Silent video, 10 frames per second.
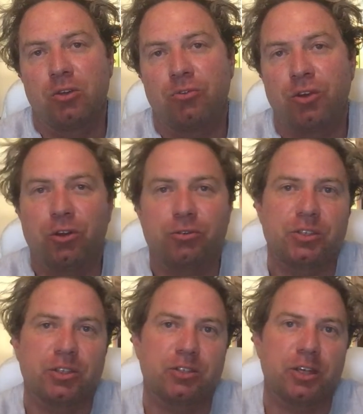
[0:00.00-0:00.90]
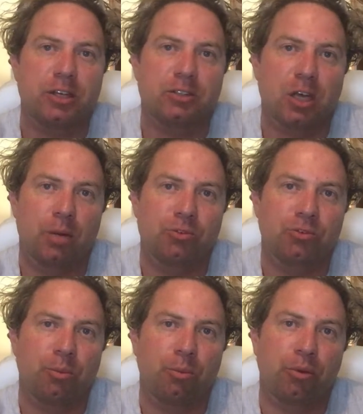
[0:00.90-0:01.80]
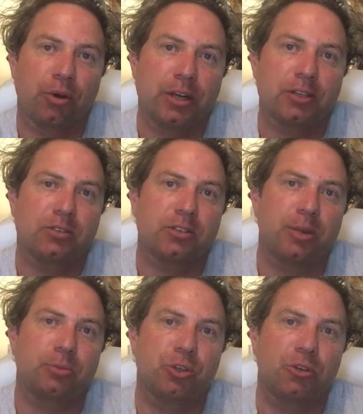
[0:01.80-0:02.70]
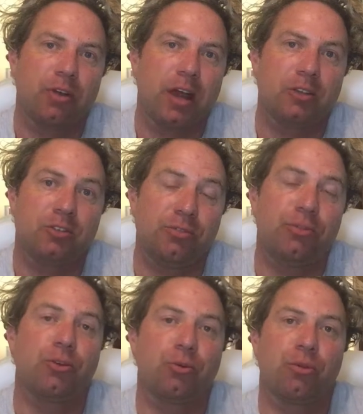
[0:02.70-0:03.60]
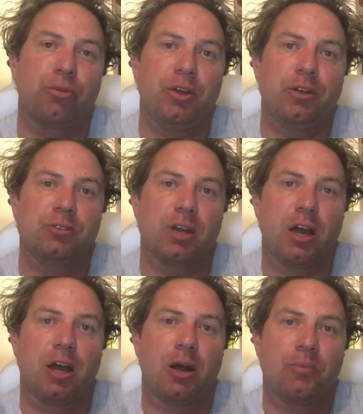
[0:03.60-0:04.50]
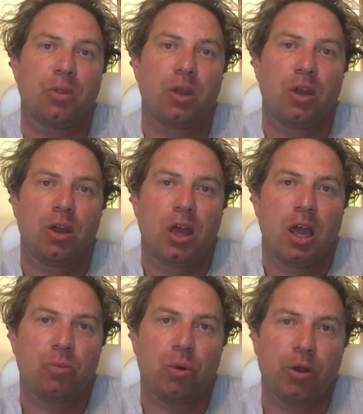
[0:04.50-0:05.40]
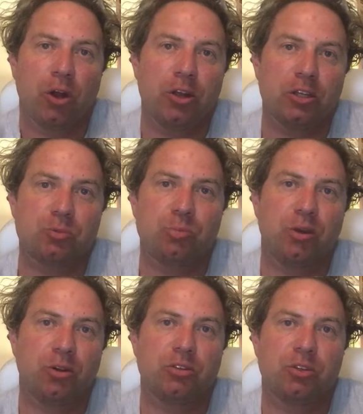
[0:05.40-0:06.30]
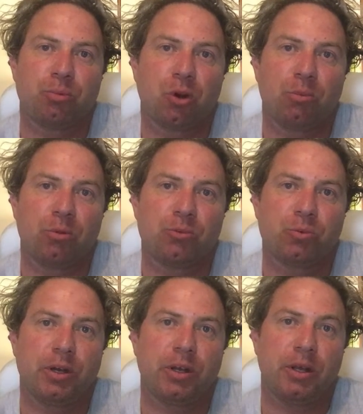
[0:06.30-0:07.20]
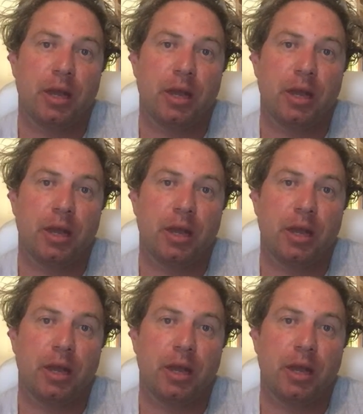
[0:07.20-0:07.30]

Fear of success comes from a preconception of how difficult things are. And when we don't experience the problems we